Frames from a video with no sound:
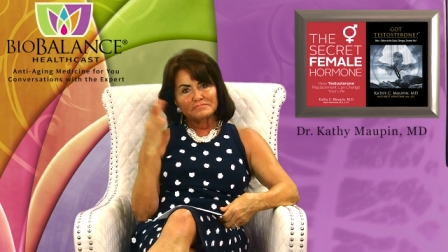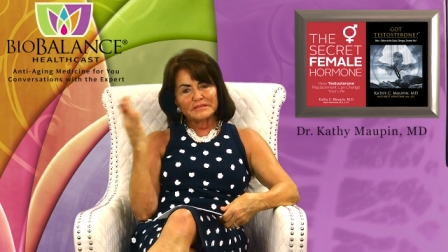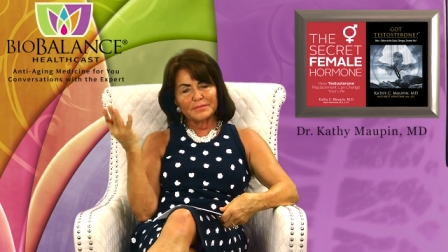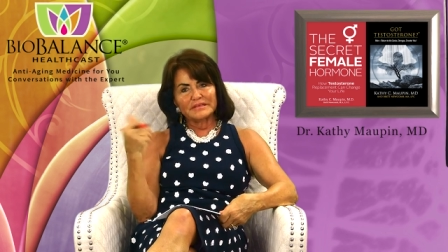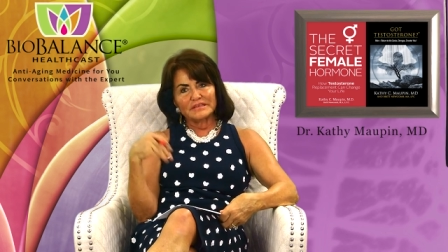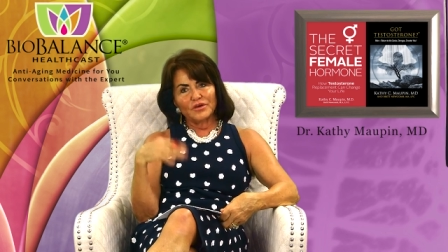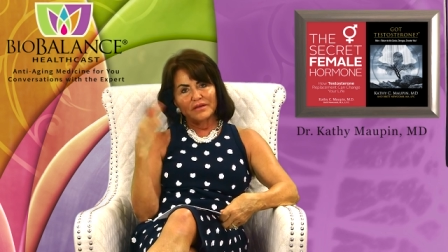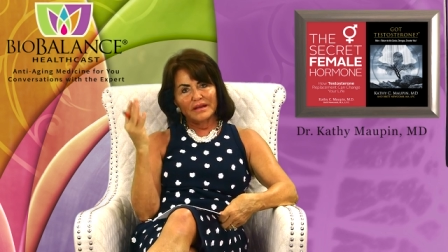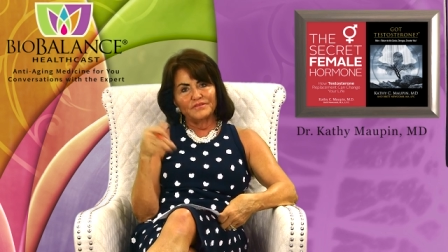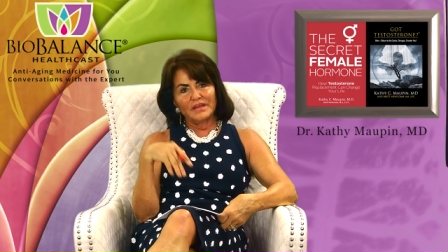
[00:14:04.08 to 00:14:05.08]
somebody says, oh, I
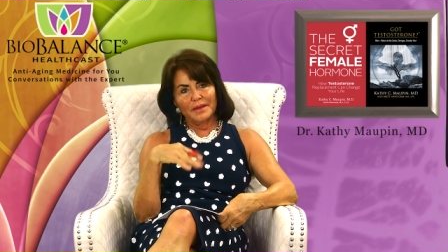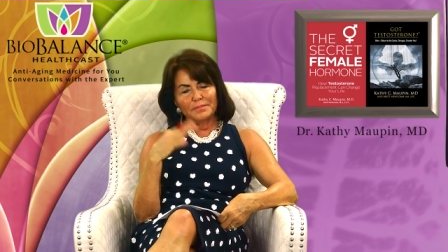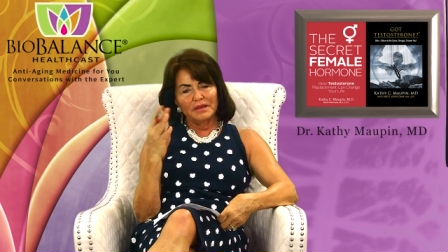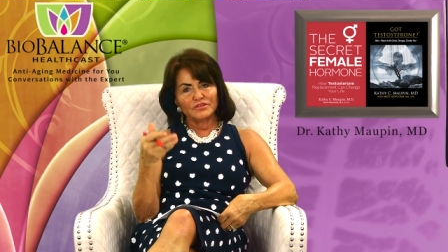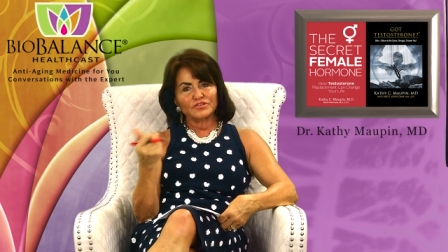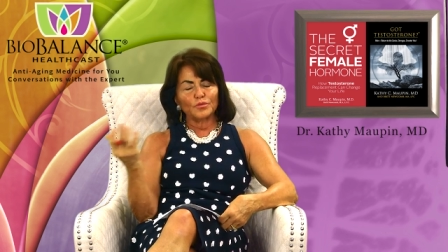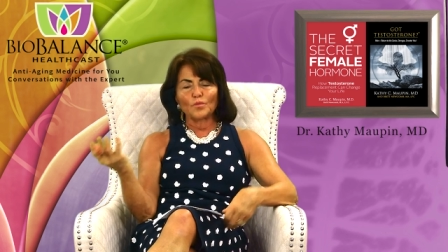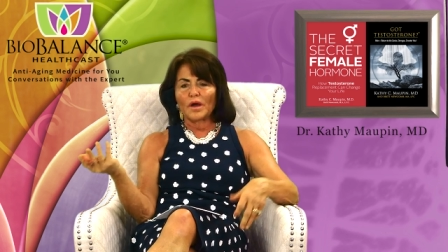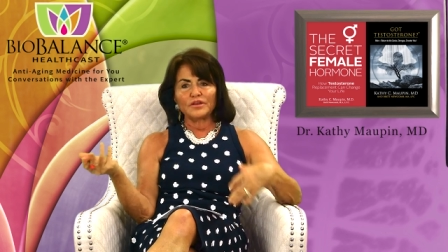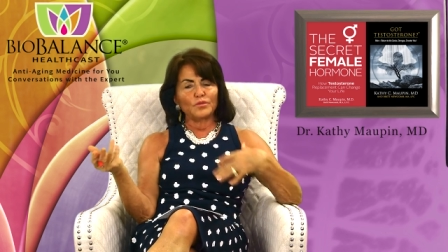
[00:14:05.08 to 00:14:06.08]
got a V I Peel, so
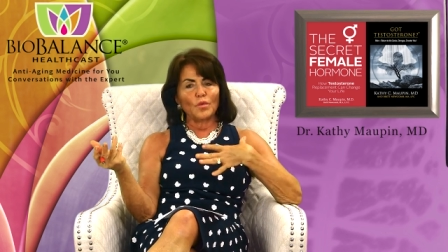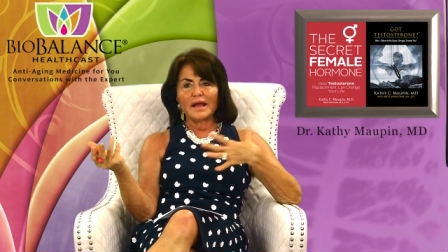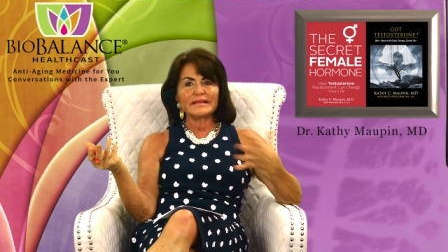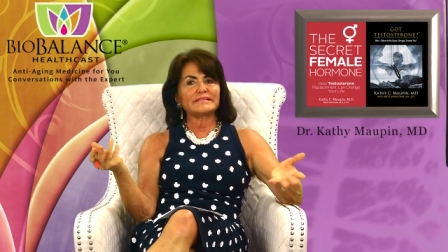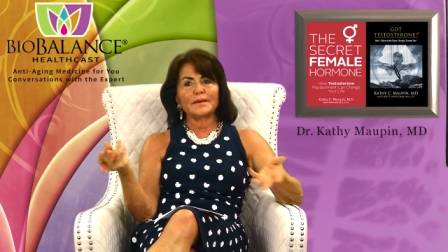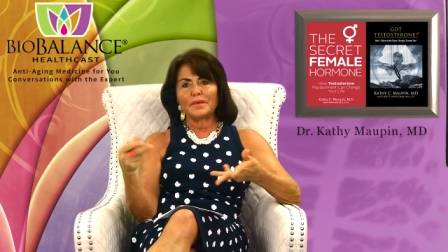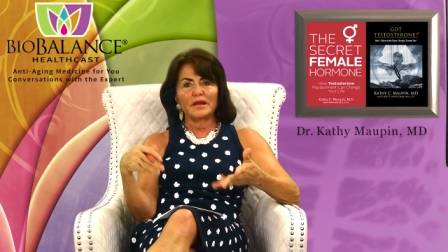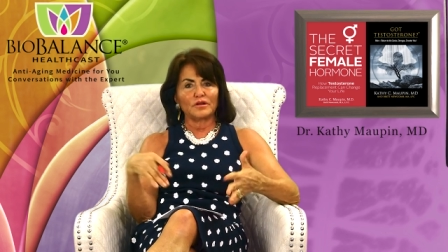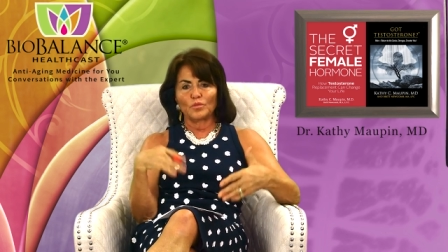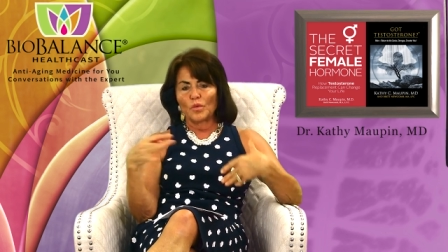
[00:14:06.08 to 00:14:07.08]
why, do you, why is that
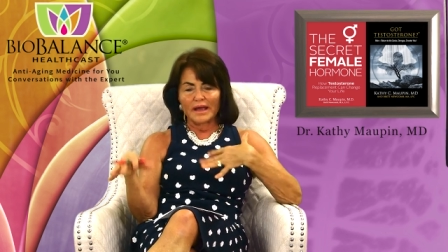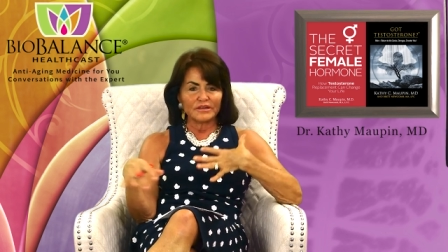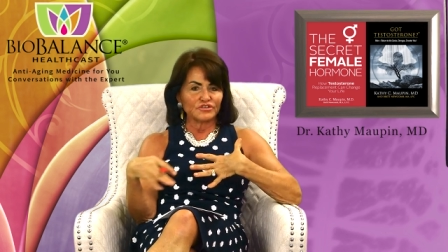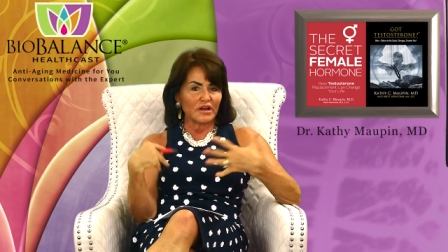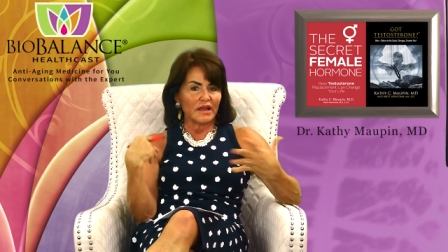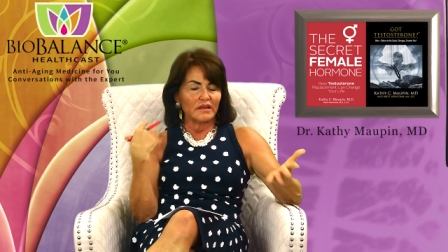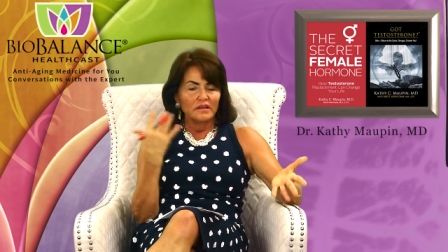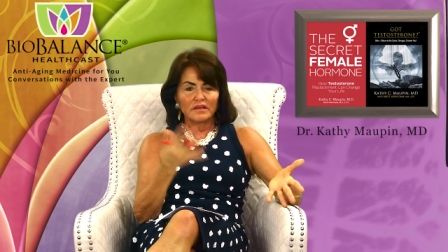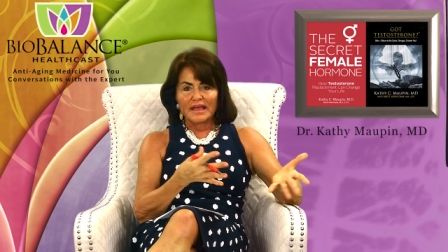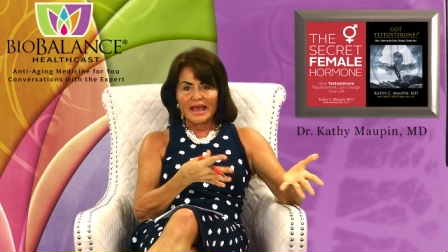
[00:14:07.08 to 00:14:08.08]
better? Why should I
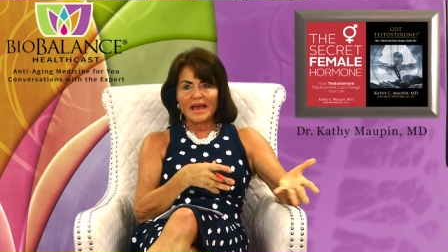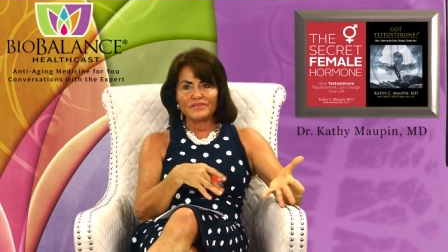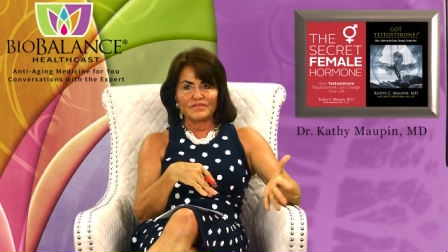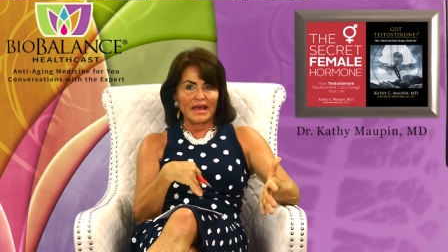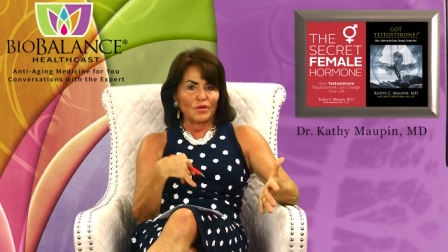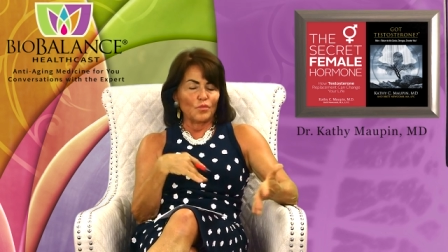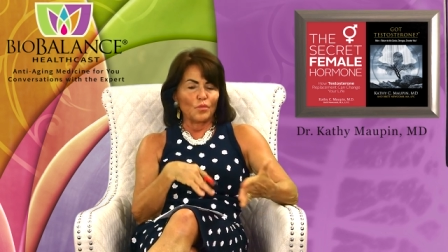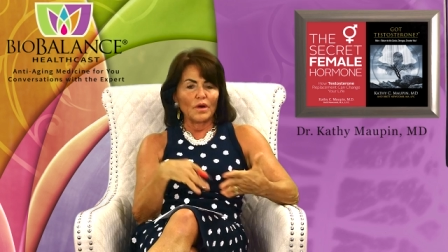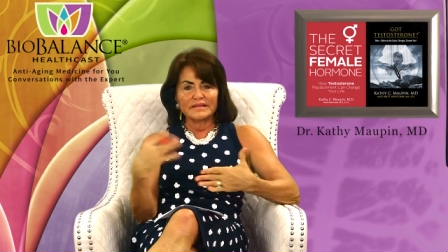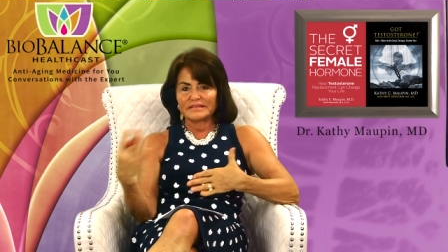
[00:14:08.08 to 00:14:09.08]
have that?
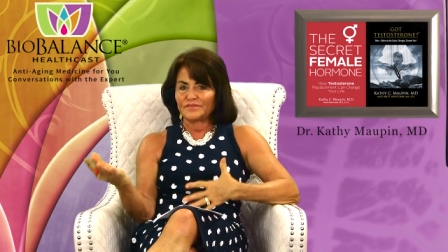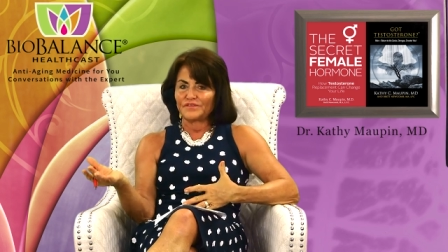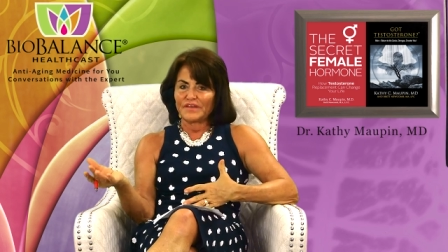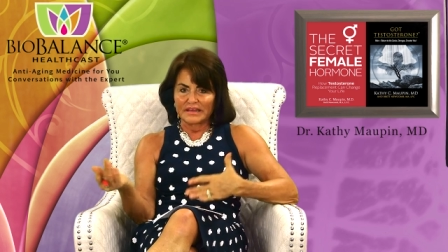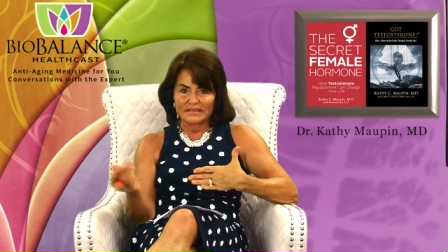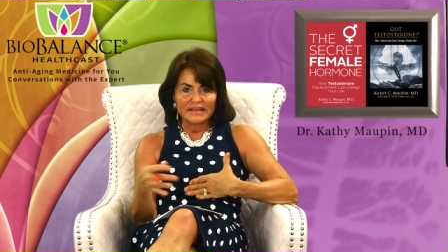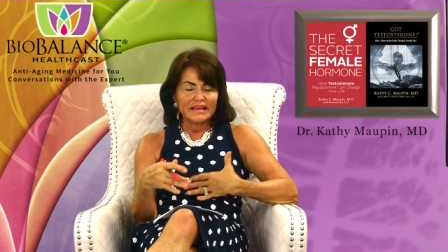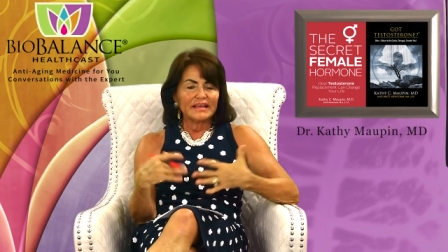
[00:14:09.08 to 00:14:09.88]
What does it fix?